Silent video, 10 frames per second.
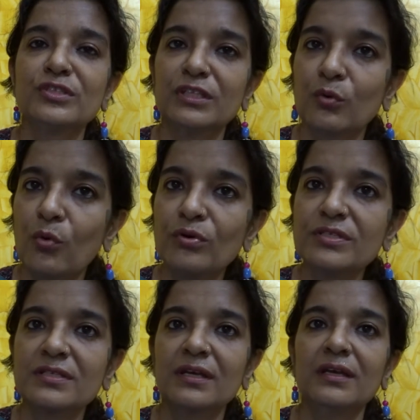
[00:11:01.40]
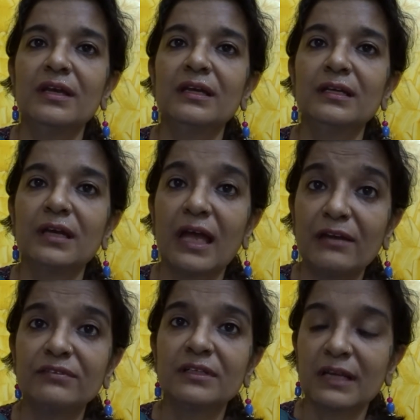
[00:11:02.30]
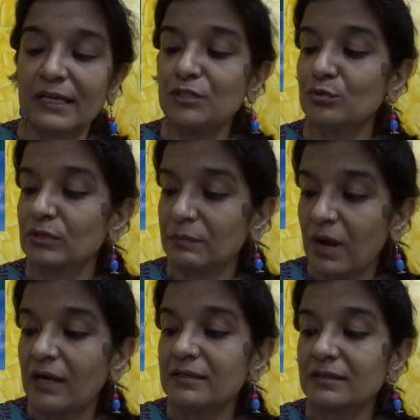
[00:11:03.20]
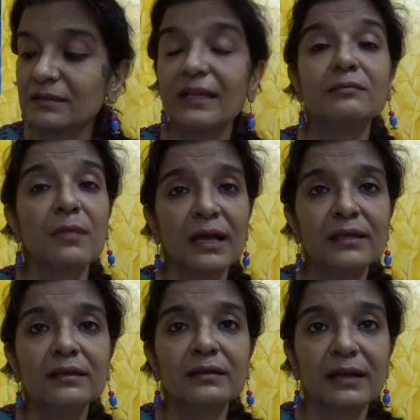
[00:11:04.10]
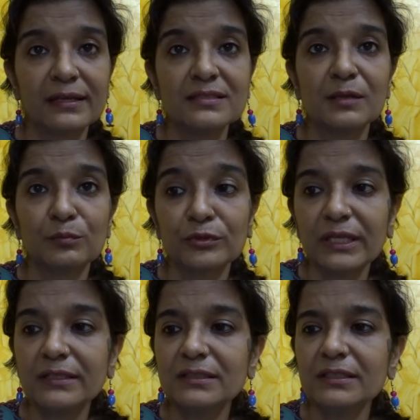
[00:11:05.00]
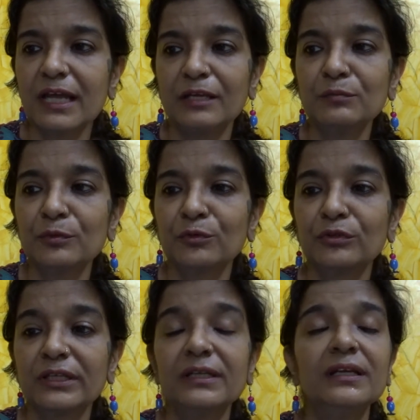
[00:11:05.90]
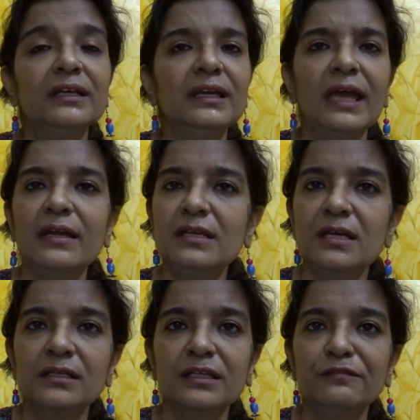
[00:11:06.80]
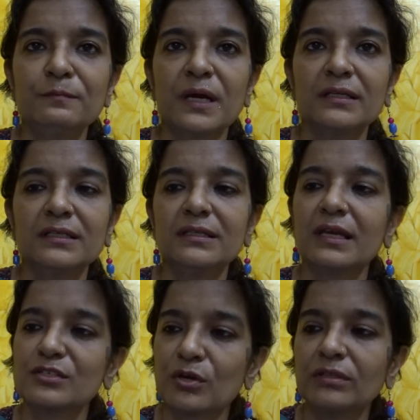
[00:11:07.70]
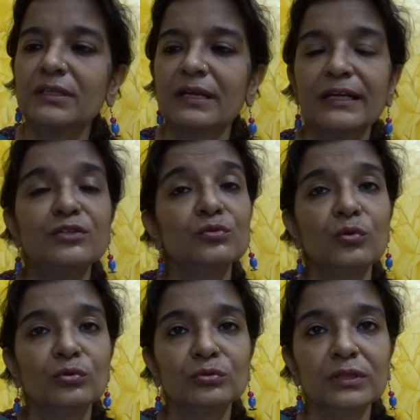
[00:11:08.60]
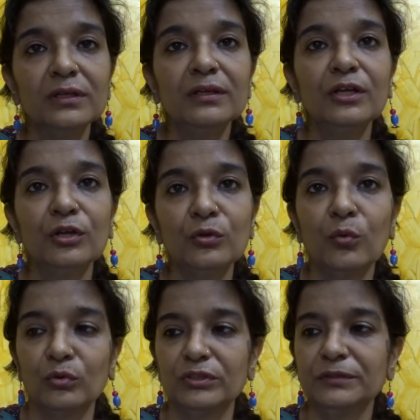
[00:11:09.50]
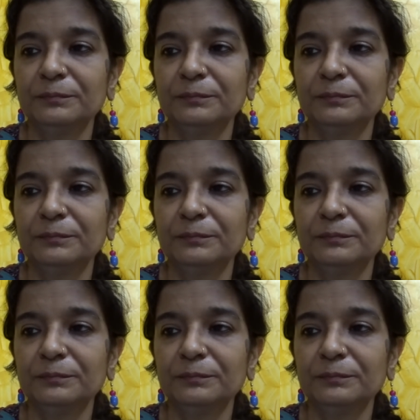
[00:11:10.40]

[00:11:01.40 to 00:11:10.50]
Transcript: the courts. I have the right to demand that my rights are protected and promoted. Any aggrieved party has got the right to go to the court.